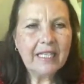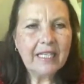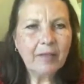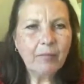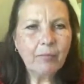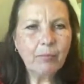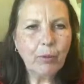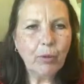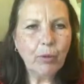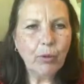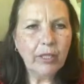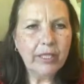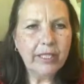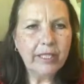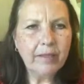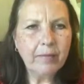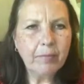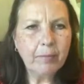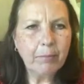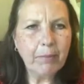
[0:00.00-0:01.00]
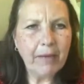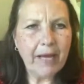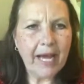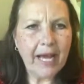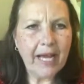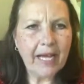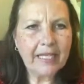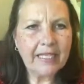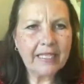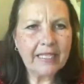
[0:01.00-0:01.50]
and pulling it
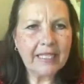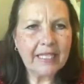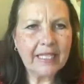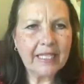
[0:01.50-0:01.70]
back.